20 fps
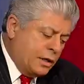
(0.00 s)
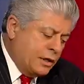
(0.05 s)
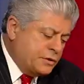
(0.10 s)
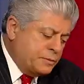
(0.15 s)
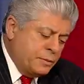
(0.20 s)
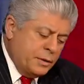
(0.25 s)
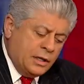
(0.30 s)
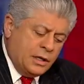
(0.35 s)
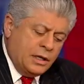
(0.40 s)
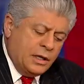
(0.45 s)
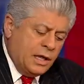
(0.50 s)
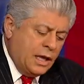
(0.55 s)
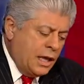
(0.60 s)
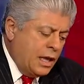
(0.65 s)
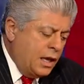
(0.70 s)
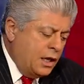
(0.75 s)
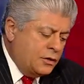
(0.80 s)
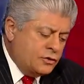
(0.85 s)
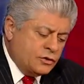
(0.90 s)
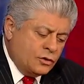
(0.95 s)
been an
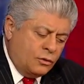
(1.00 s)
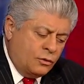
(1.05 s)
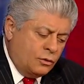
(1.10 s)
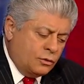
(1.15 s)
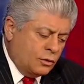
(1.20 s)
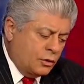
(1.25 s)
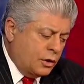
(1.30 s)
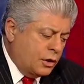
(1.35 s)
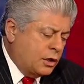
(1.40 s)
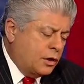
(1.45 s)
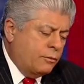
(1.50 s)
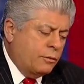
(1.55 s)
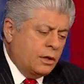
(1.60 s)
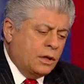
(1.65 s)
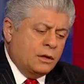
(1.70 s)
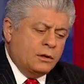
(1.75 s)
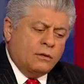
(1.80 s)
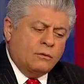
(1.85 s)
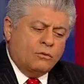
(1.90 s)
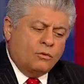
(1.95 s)
age-old argument,
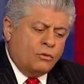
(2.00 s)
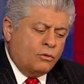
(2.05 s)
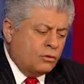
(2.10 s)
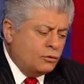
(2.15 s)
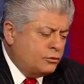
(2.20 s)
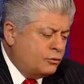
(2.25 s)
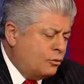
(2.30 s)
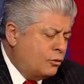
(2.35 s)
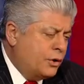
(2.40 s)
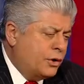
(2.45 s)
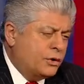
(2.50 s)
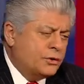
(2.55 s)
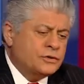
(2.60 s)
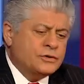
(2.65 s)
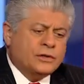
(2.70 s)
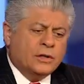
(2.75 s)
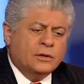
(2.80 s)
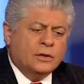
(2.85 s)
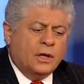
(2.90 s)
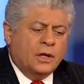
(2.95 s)
and all
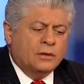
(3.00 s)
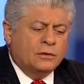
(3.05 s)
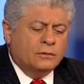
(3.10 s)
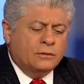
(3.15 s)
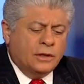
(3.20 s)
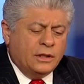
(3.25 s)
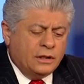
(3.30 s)
lawyers and